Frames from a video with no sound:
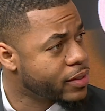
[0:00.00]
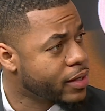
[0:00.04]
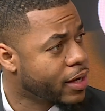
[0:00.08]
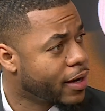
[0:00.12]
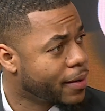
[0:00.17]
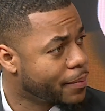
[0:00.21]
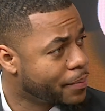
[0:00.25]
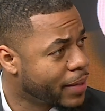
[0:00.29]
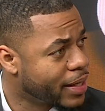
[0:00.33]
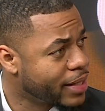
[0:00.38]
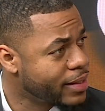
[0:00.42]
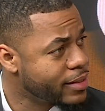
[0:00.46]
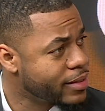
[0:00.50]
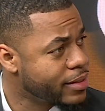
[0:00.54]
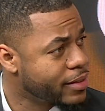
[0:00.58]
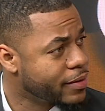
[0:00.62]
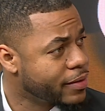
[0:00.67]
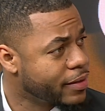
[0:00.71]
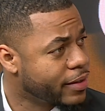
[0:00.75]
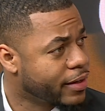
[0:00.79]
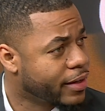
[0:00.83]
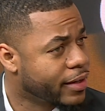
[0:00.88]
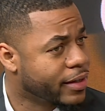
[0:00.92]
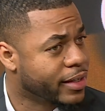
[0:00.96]
are met,
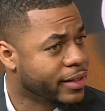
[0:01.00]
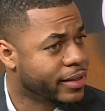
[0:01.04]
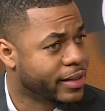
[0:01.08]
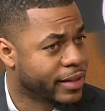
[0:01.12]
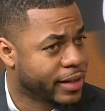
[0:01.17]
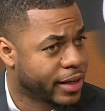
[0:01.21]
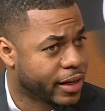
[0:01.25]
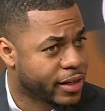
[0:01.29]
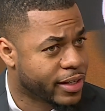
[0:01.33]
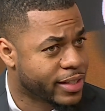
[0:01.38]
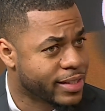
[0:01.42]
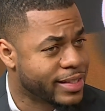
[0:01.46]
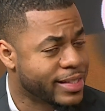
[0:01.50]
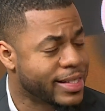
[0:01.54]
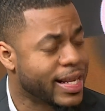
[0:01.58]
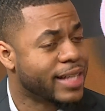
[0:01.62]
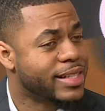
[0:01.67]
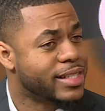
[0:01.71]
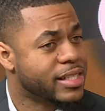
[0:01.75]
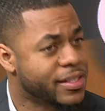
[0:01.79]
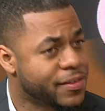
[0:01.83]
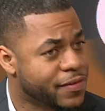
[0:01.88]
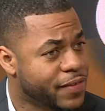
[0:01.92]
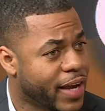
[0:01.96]
they are
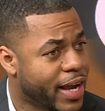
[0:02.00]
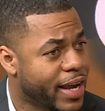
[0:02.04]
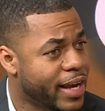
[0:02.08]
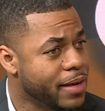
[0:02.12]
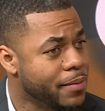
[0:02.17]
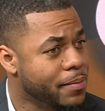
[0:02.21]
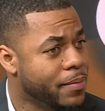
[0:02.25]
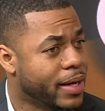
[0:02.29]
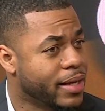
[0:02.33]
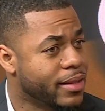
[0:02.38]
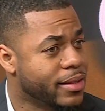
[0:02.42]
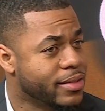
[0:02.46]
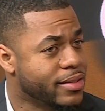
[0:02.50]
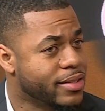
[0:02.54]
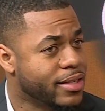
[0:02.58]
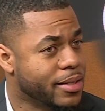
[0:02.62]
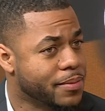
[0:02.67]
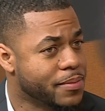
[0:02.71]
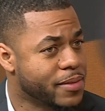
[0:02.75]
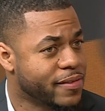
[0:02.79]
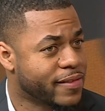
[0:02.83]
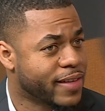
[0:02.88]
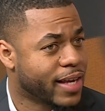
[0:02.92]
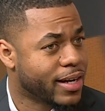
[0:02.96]
satisfied by the terms
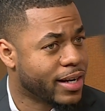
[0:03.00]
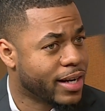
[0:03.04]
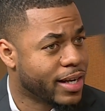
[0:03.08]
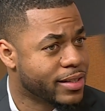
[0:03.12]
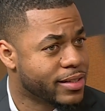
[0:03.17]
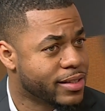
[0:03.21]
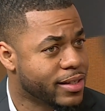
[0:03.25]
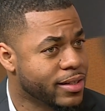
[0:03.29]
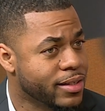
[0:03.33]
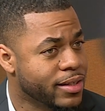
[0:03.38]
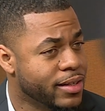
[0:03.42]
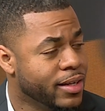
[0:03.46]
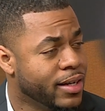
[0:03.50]
of that letter.